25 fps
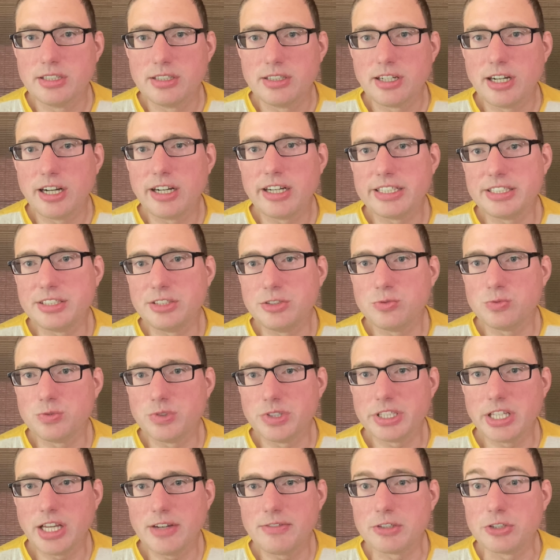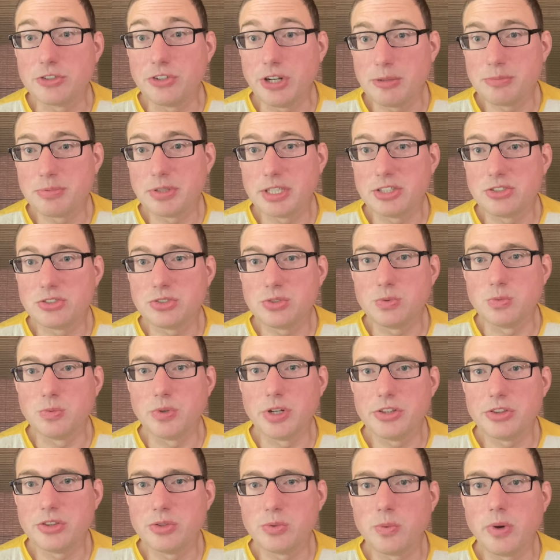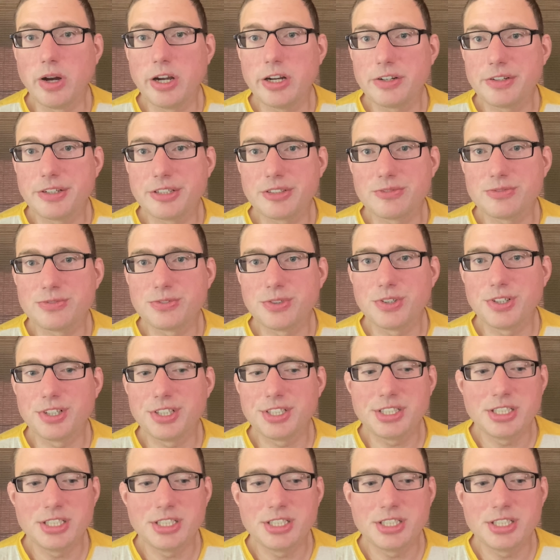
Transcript: I didn't really have a great place to run the wiring for it.